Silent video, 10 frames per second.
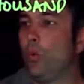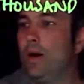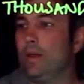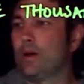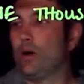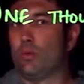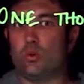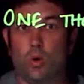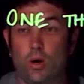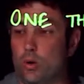where the
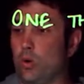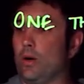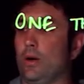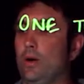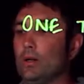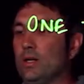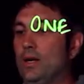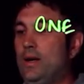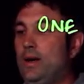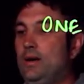commas work quite
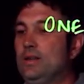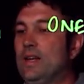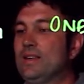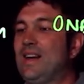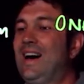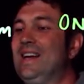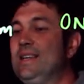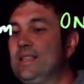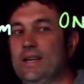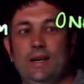nicely here is that's
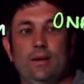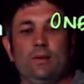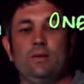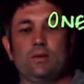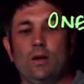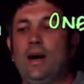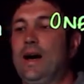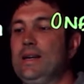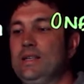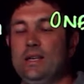80. So
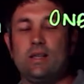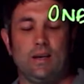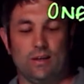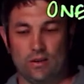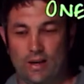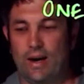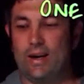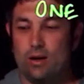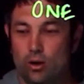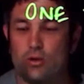80,000,
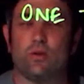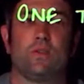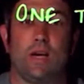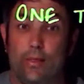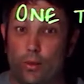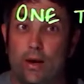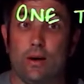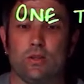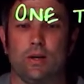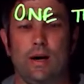8 lots of
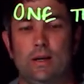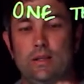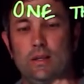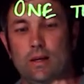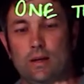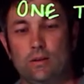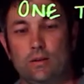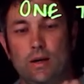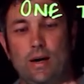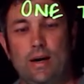10,000, 80,000.
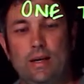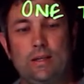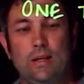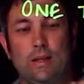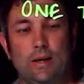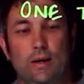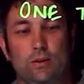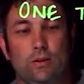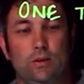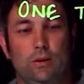So
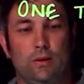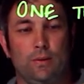80,000,